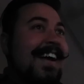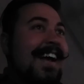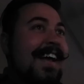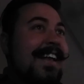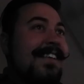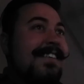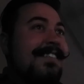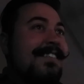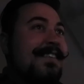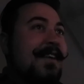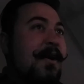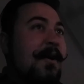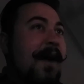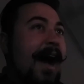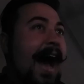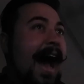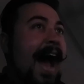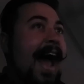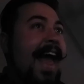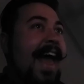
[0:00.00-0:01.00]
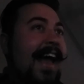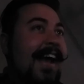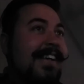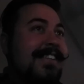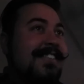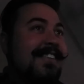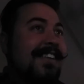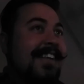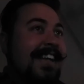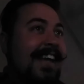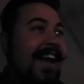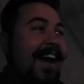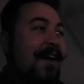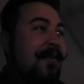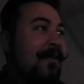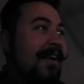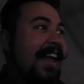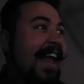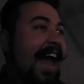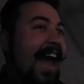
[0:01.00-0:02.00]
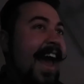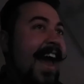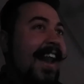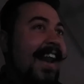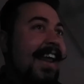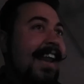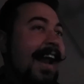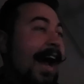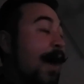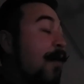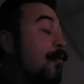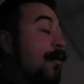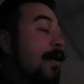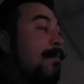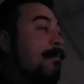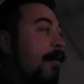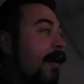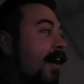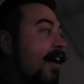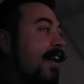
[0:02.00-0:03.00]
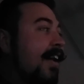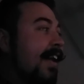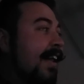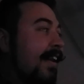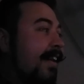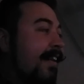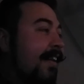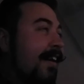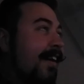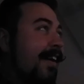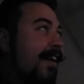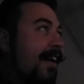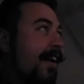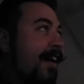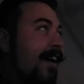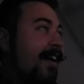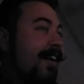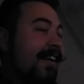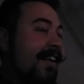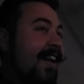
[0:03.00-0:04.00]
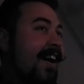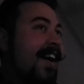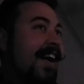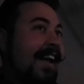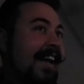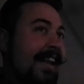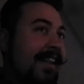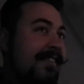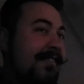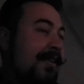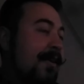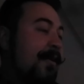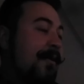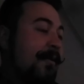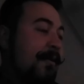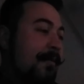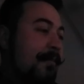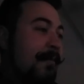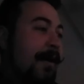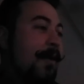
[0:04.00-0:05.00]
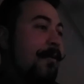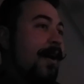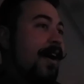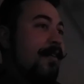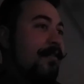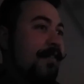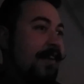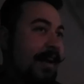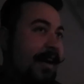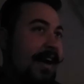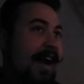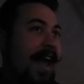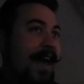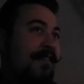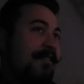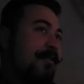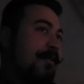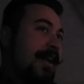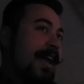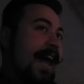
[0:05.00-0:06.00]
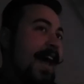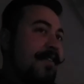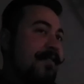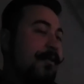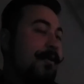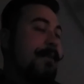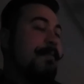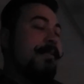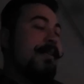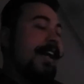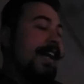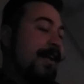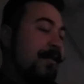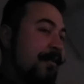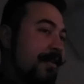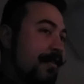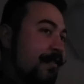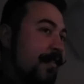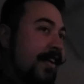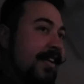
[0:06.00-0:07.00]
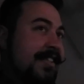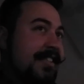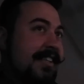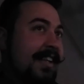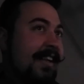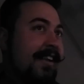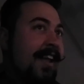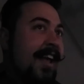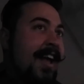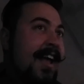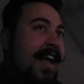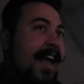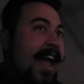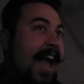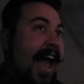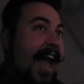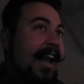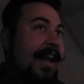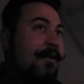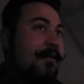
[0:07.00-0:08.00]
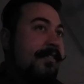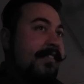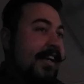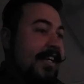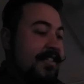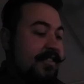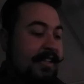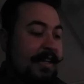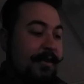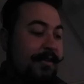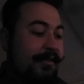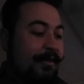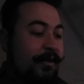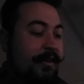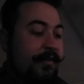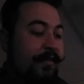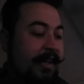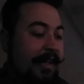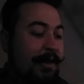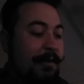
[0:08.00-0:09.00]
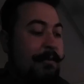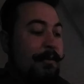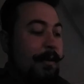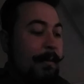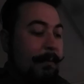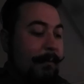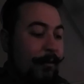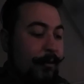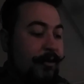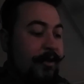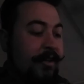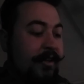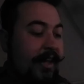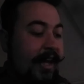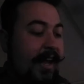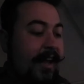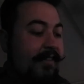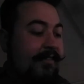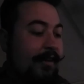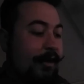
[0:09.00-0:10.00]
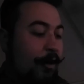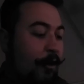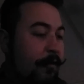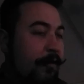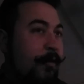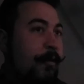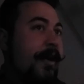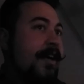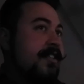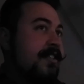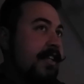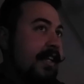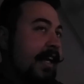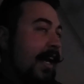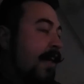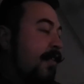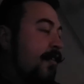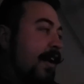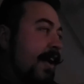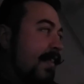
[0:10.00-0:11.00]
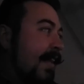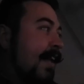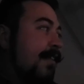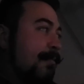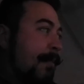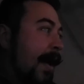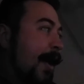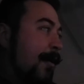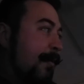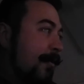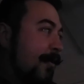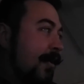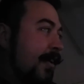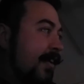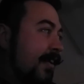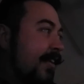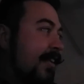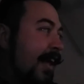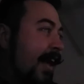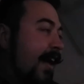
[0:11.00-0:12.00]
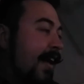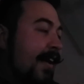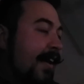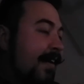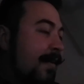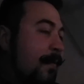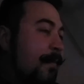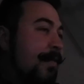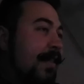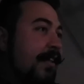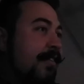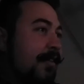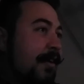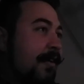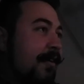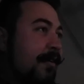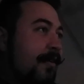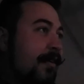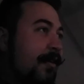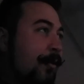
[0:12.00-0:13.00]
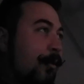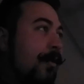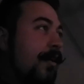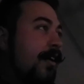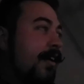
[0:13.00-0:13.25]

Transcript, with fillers: the one. So I actually, yeah, we had it. We bought it online. And so uh, my wife and I have it. We have it. We played it. And we finished it. And it was actually it's sort of like if you put Borderlands and Overwatch yeah. together, and that's Battleborn. Yeah, and I, so we, I,